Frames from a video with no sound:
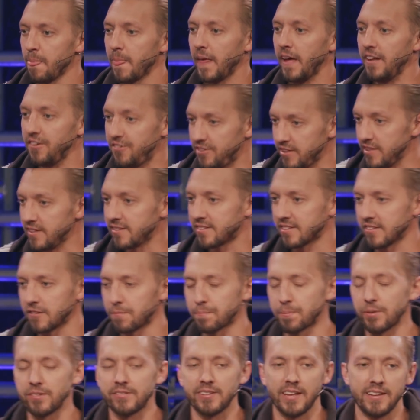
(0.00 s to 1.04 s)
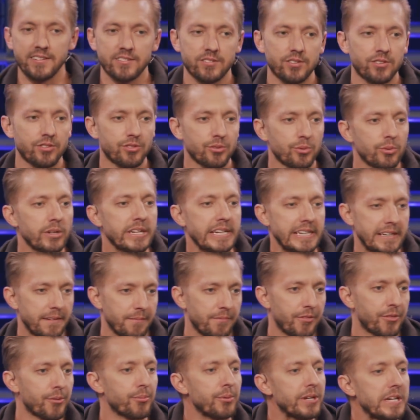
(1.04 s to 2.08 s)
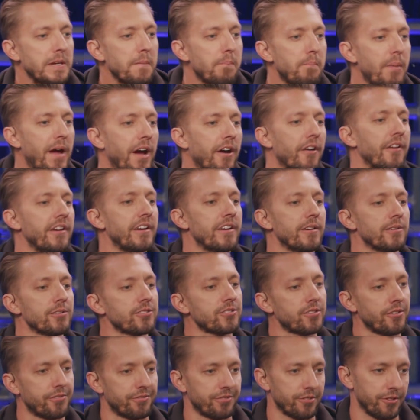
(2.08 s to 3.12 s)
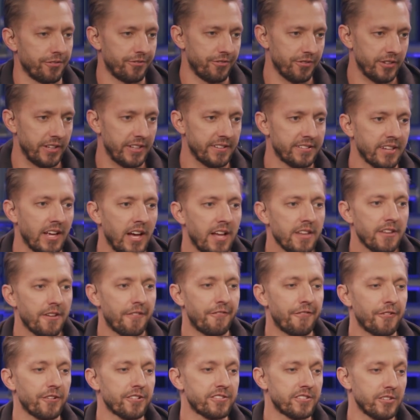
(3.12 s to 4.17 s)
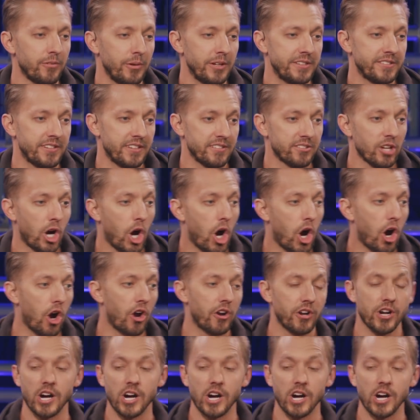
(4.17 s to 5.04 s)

And Jesus presents three three barriers to fruitfulness, the first of which is hard